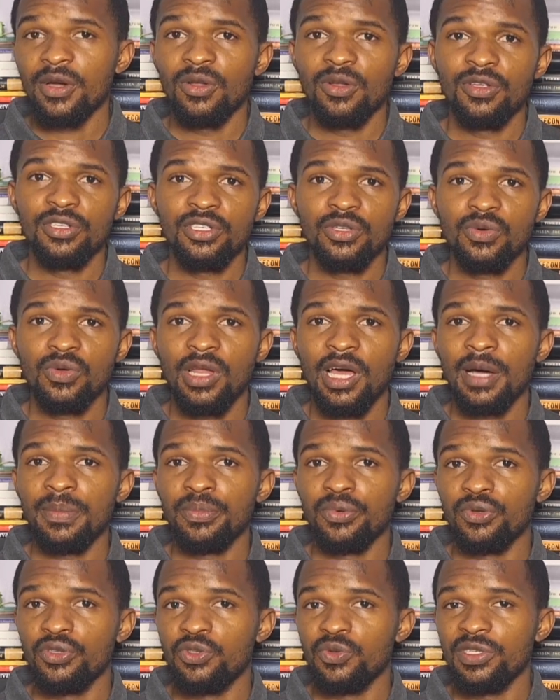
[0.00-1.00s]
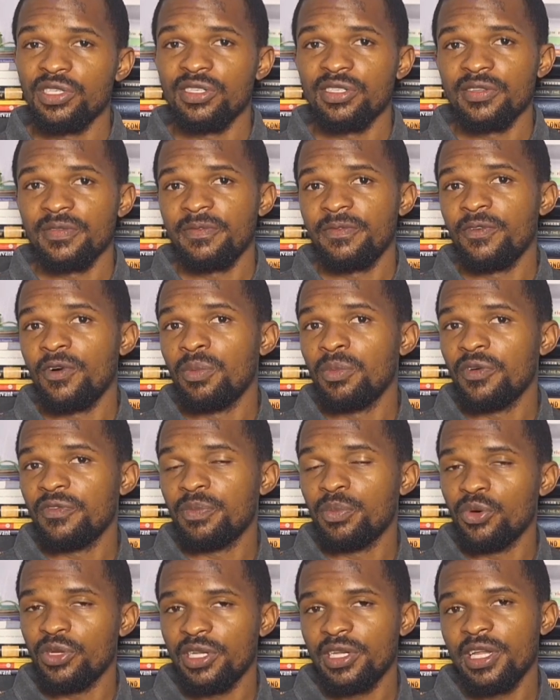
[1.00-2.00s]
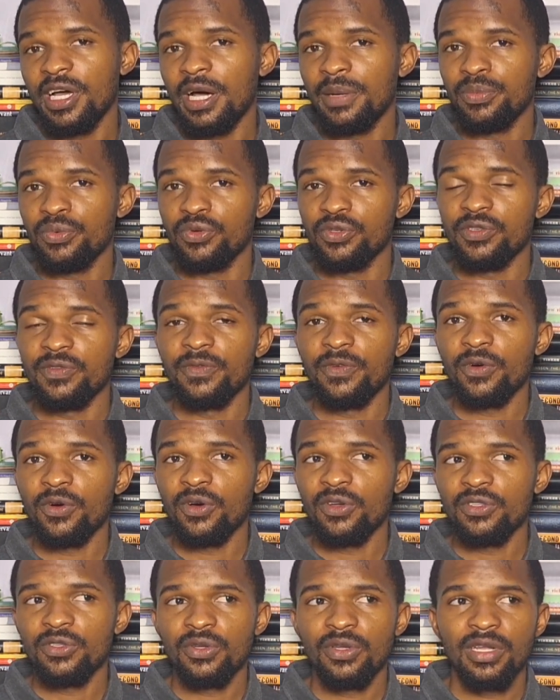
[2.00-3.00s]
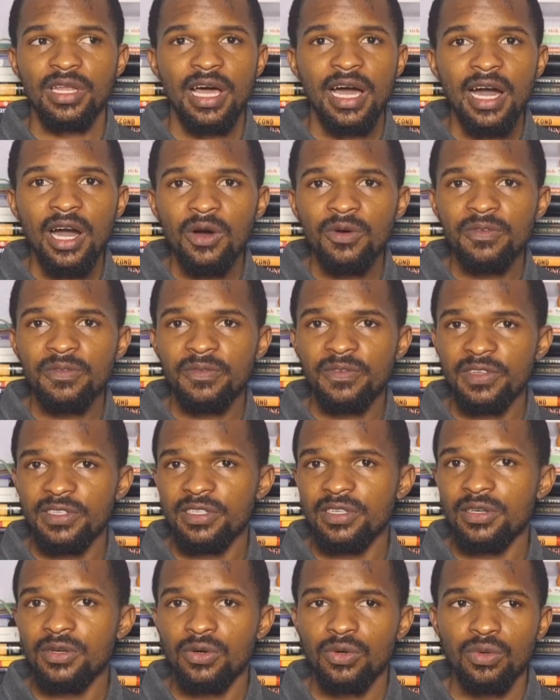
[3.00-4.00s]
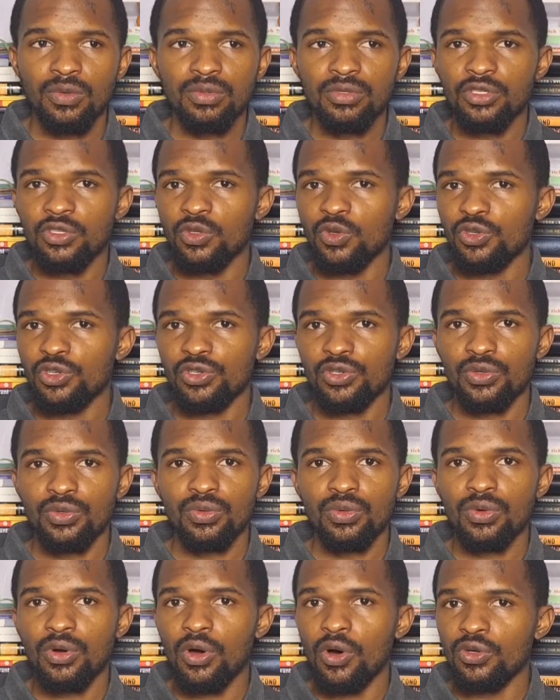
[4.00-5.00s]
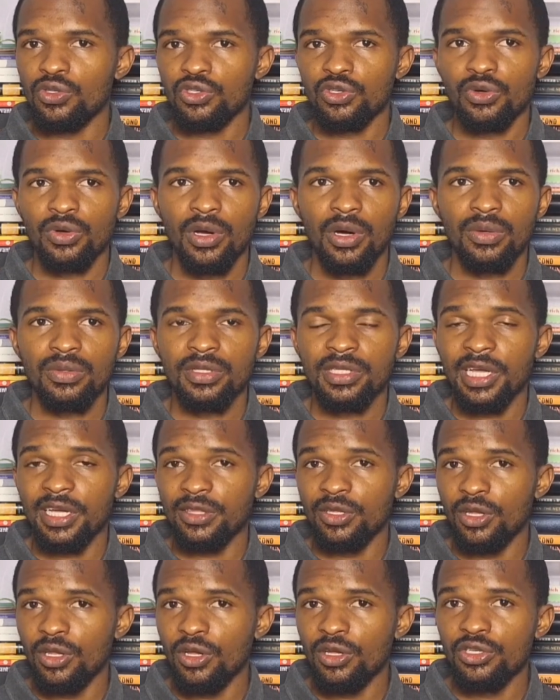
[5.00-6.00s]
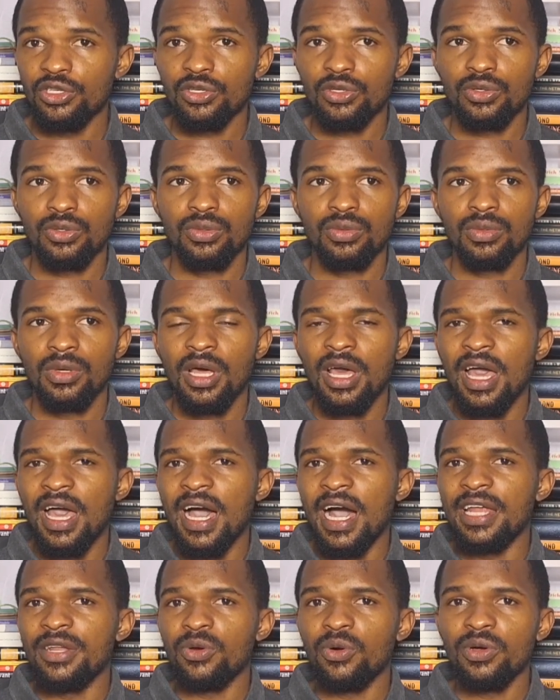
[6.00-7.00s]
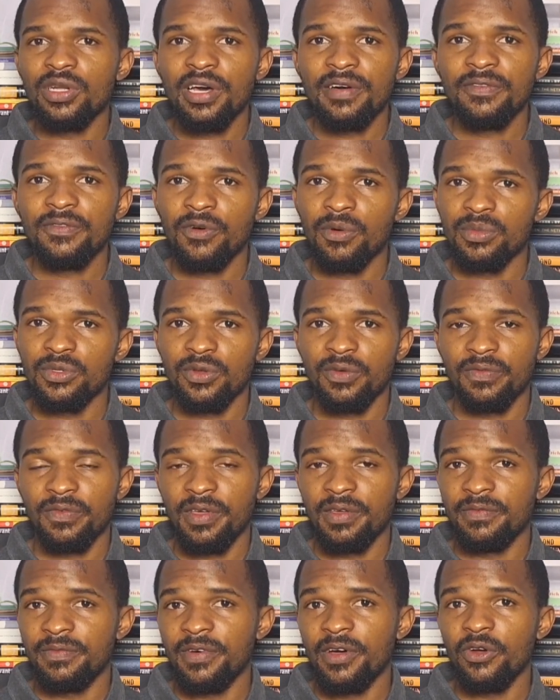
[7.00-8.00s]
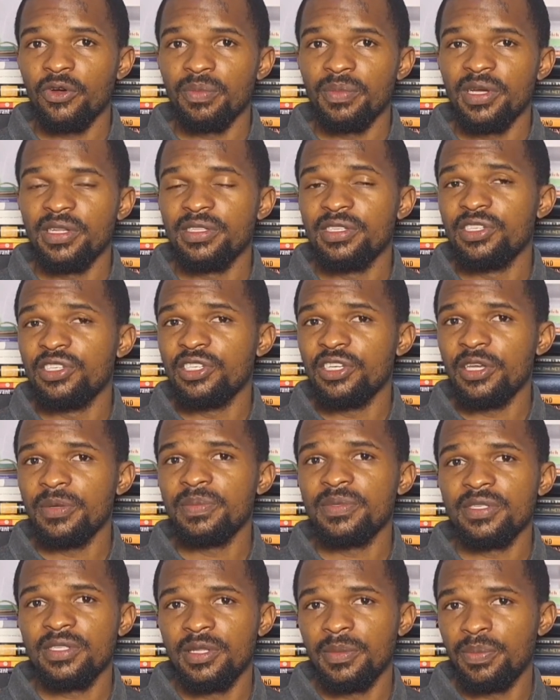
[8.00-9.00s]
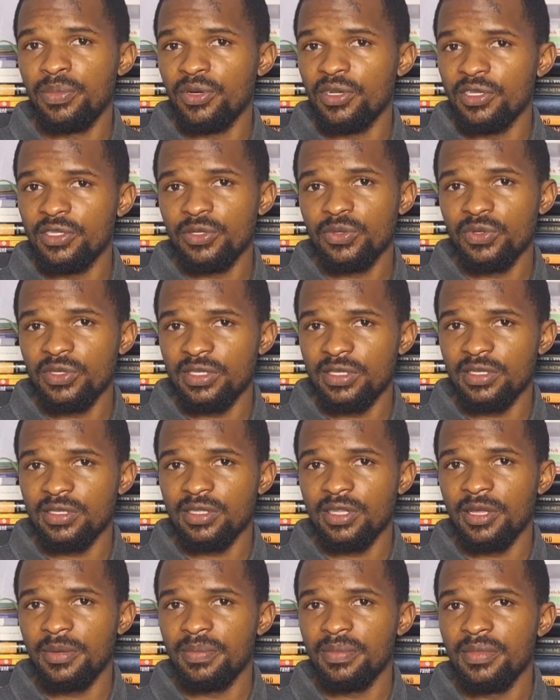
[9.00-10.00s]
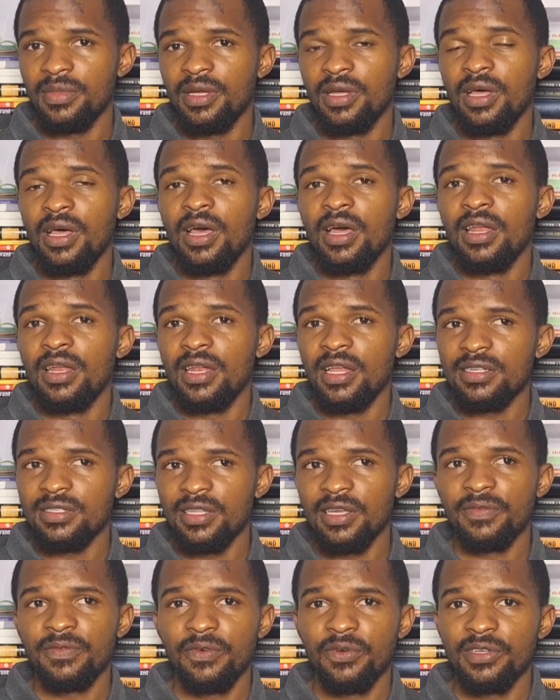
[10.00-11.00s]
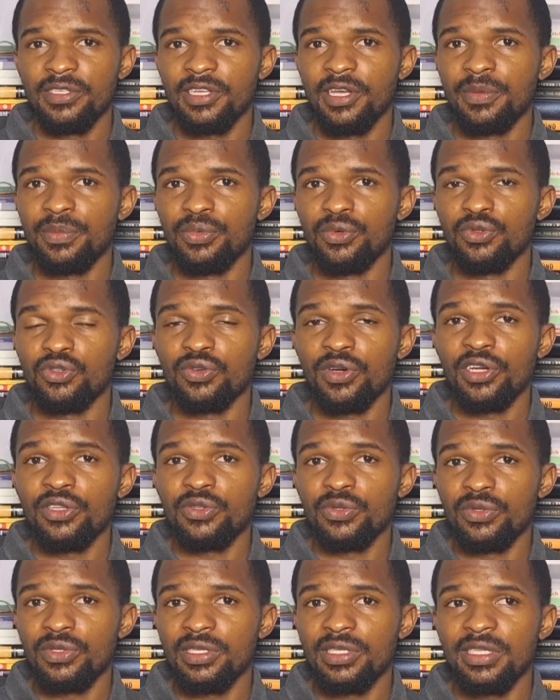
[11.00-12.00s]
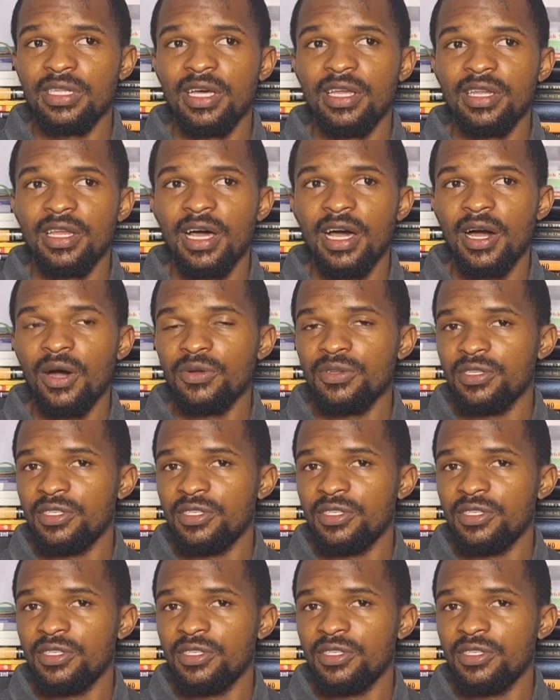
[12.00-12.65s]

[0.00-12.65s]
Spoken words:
ecological approach, which is a form of modern approach, focuses on how physical, social, cultural, technological, and other forms of environment shapes the political system. Let's take, for example, trying to understand how